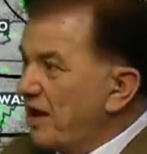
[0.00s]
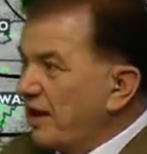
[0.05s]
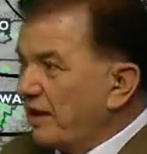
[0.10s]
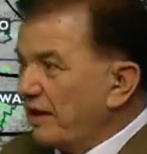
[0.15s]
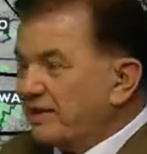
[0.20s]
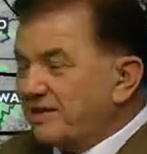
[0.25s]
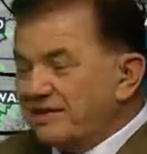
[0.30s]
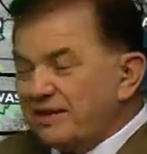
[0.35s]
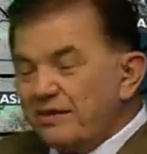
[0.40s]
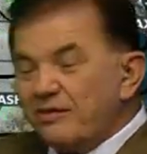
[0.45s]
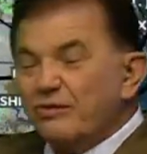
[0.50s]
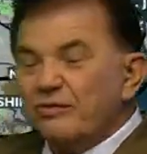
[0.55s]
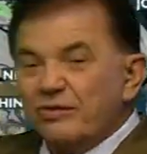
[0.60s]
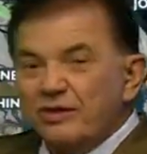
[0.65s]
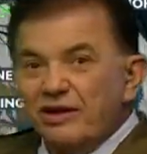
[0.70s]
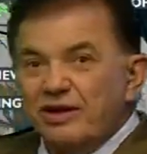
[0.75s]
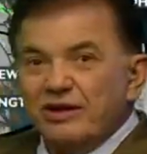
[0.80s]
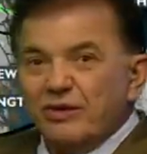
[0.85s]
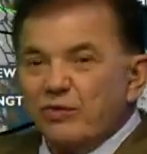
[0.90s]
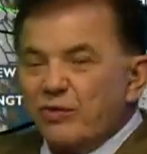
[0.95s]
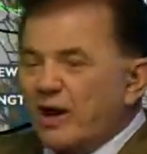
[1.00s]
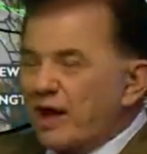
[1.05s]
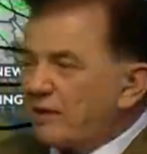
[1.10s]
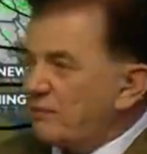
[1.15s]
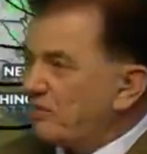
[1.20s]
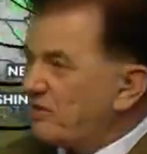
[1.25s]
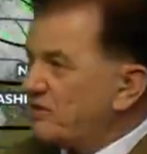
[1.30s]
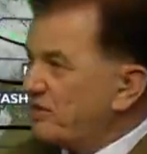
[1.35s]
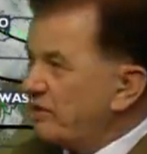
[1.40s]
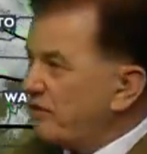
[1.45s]
It didn't really quite
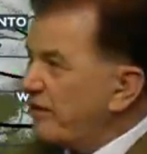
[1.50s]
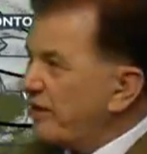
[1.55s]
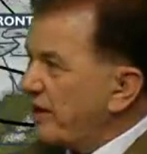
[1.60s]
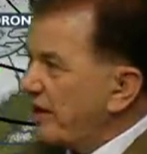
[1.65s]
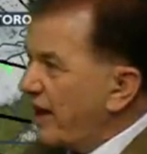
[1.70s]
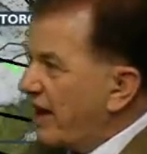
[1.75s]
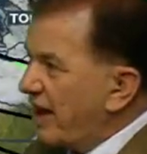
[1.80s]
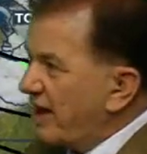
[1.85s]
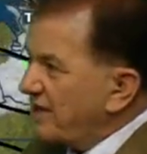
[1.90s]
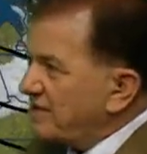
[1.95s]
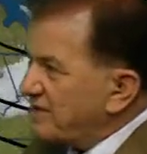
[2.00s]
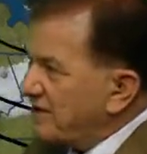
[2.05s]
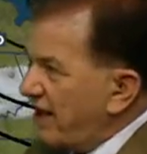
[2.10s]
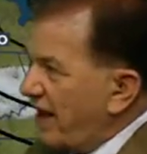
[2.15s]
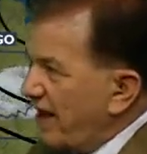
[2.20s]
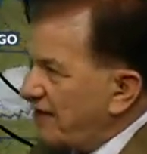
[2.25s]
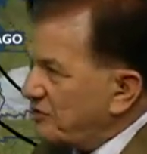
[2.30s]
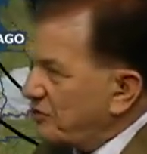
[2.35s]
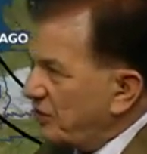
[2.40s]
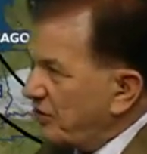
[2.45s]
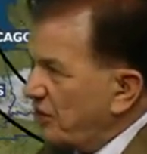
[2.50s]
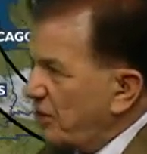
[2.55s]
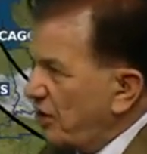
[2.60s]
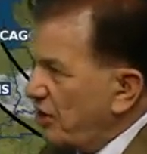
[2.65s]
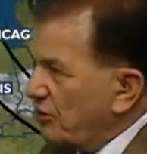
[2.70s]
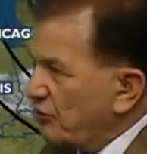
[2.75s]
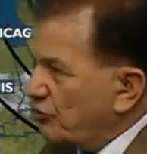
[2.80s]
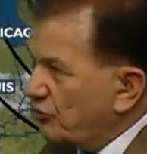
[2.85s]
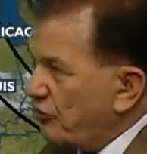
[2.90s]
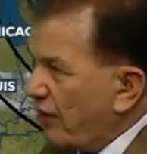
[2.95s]
materialize. It actually
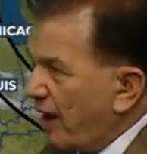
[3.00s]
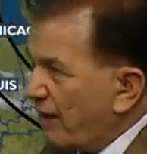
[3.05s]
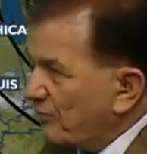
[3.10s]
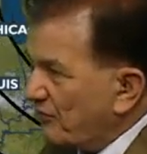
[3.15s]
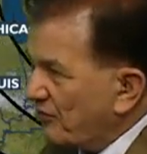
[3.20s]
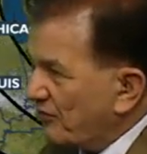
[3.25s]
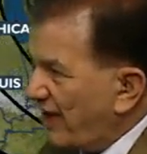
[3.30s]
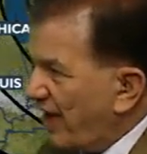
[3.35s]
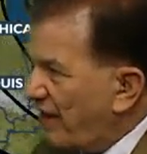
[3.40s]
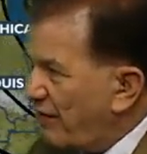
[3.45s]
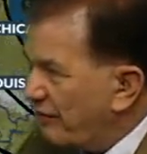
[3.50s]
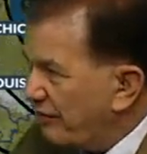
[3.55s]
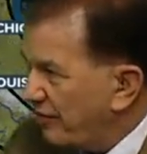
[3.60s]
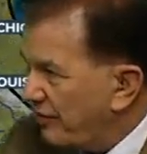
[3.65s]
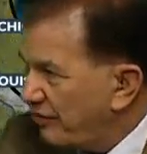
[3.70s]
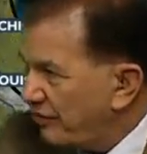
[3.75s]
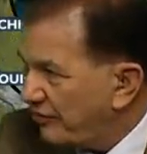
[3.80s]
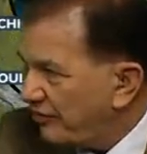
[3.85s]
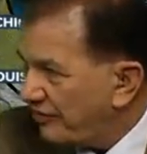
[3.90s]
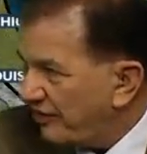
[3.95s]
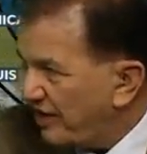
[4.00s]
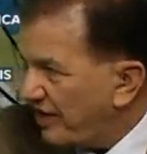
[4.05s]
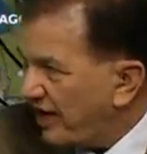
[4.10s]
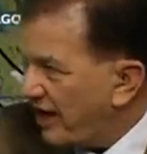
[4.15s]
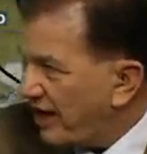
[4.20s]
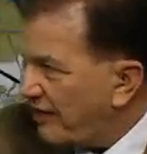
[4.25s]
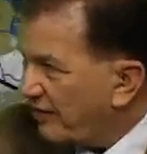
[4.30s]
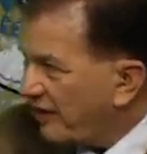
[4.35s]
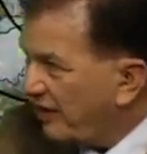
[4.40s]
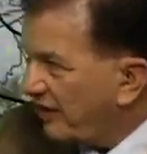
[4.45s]
dropped south, and you can see
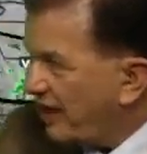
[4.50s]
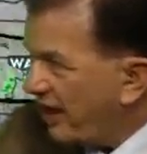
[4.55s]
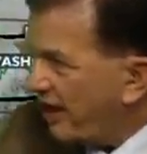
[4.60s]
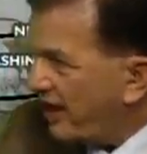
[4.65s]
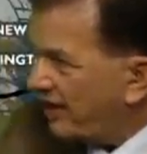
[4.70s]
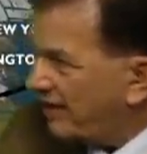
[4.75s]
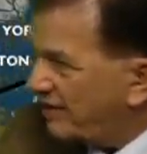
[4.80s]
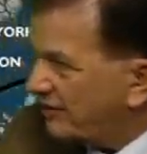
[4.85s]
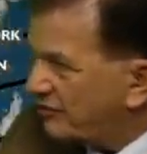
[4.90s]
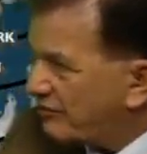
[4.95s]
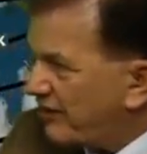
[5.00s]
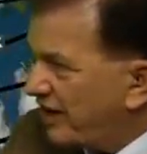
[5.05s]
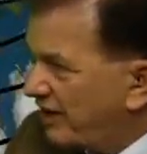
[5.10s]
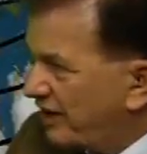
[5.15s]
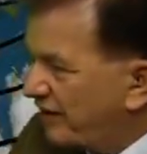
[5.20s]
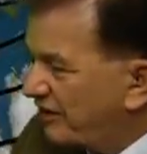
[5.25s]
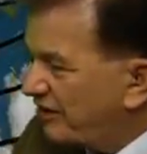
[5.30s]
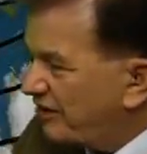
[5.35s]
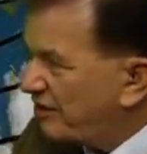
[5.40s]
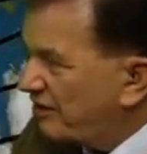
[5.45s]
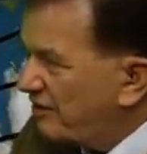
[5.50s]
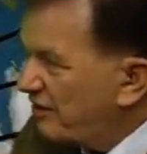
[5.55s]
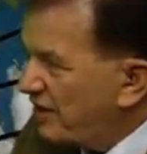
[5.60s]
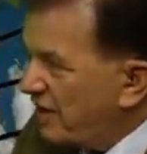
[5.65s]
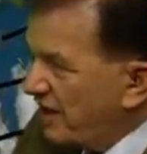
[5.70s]
how the line is right here.